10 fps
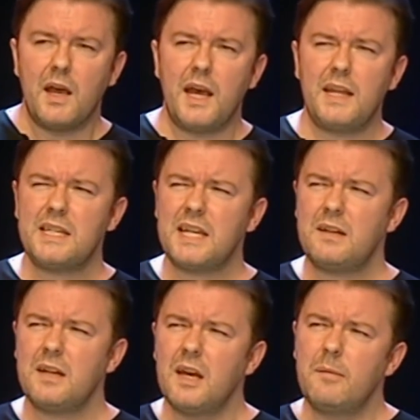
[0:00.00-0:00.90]
And he
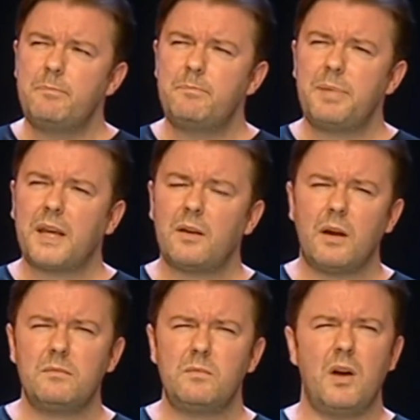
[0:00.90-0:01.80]
said,
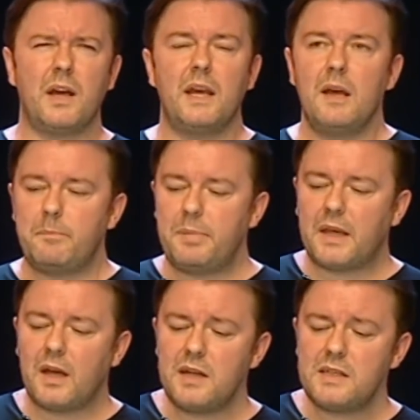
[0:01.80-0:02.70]
why?
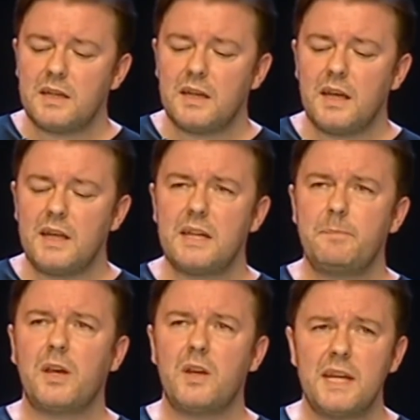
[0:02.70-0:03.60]
Because
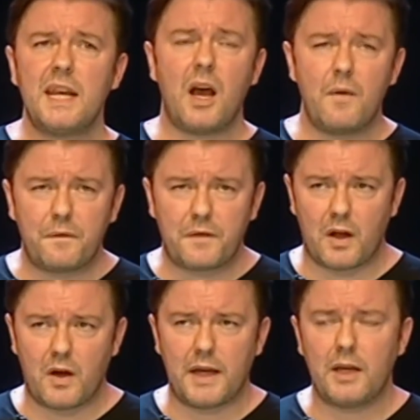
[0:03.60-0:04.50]
it can't
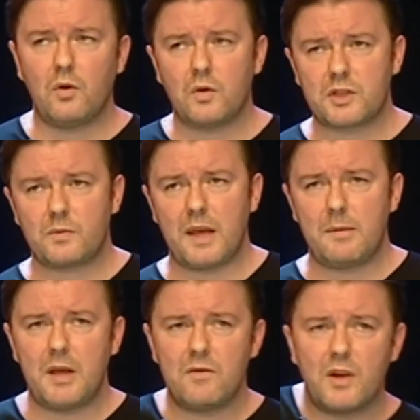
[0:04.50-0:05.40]
fly or
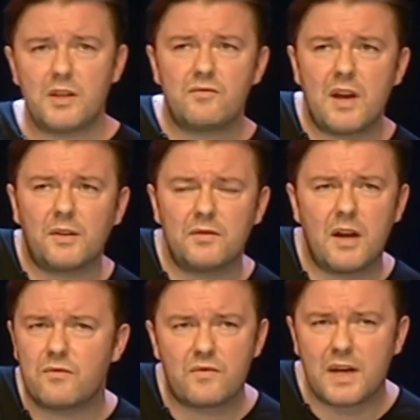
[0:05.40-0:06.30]
swim, it runs round and
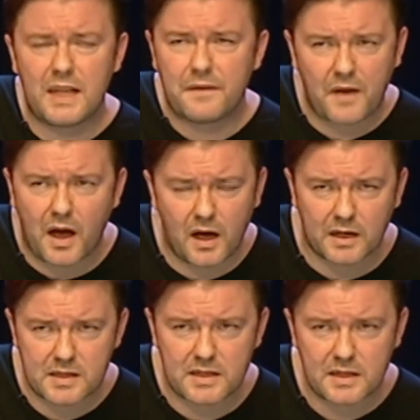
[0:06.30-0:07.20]
round really fast.